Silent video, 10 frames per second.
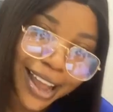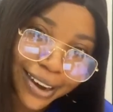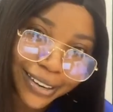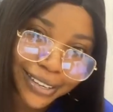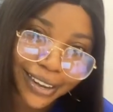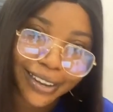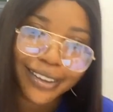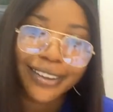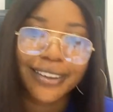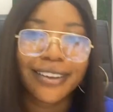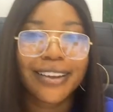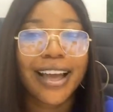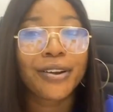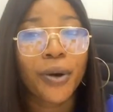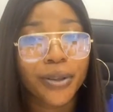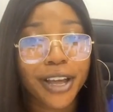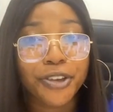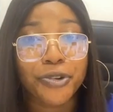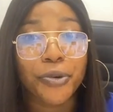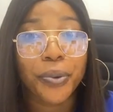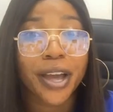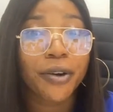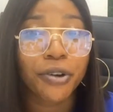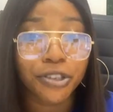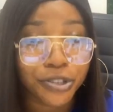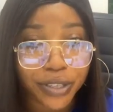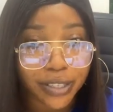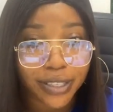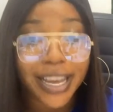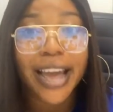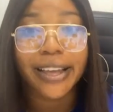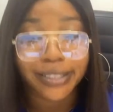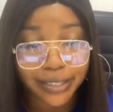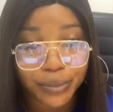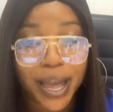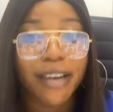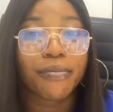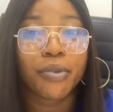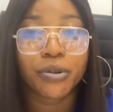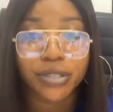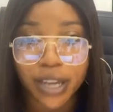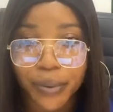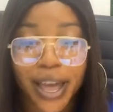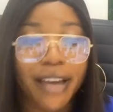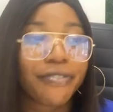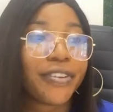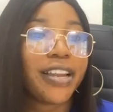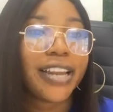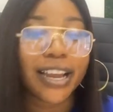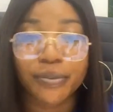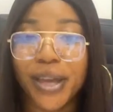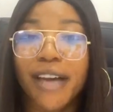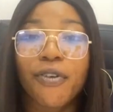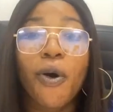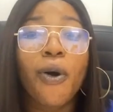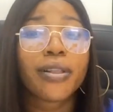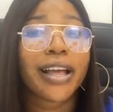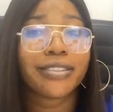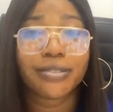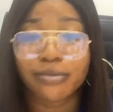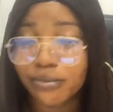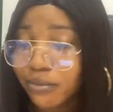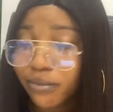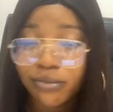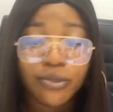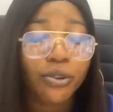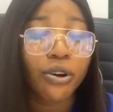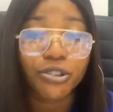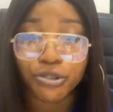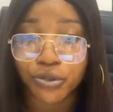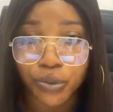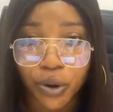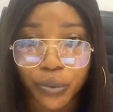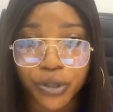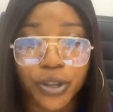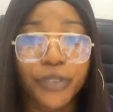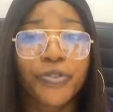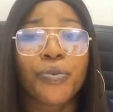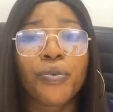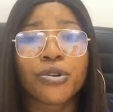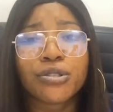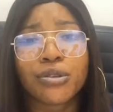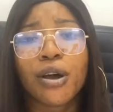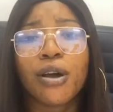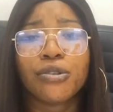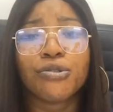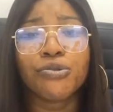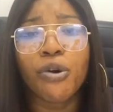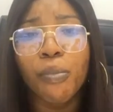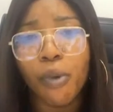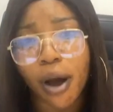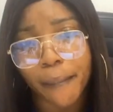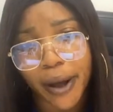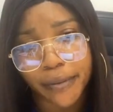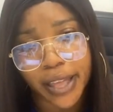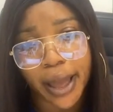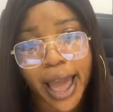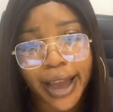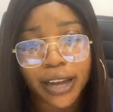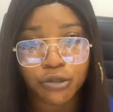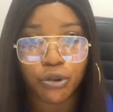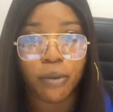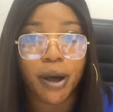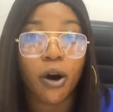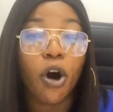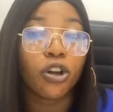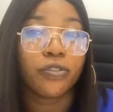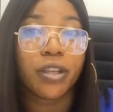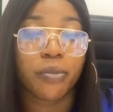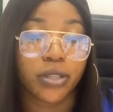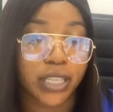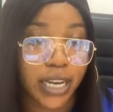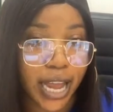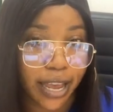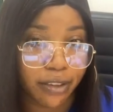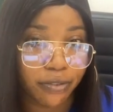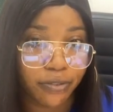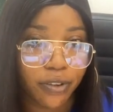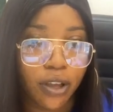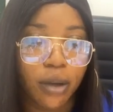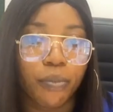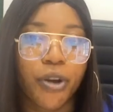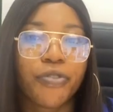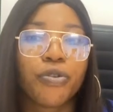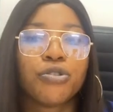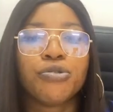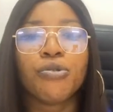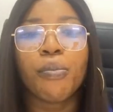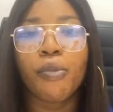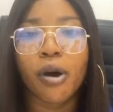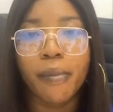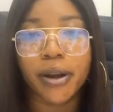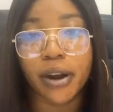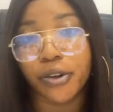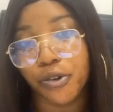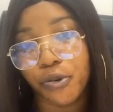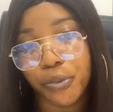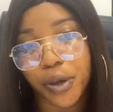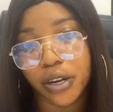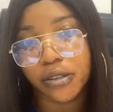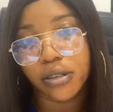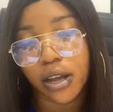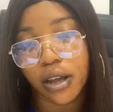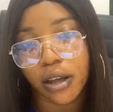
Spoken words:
Canada, and other European countries. Yes, we have Malta, we have Finland, we have other countries to work with. So if you want to know more about them, I can't talk about all of them on the live, but if you want to know more about our European